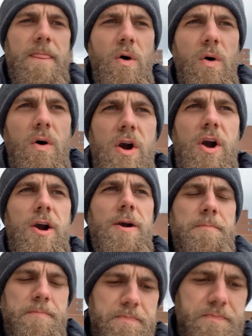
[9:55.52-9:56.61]
or
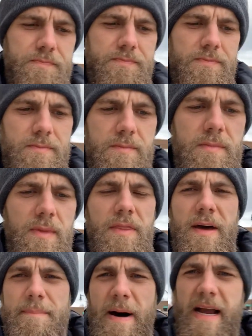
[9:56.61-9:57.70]

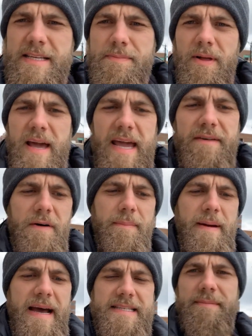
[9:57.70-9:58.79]
The Bucks play for
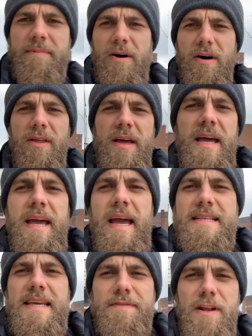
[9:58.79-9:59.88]
basketball.
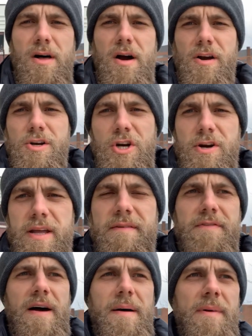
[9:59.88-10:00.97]
It's even a longer journey
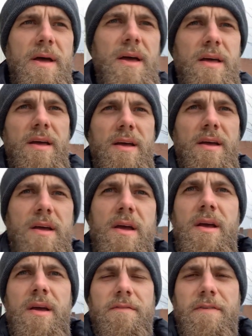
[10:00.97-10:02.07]
from
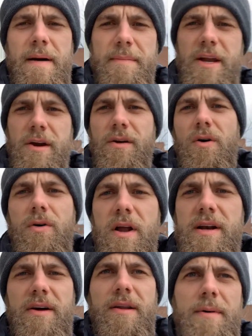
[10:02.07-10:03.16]
here in Eau Claire down to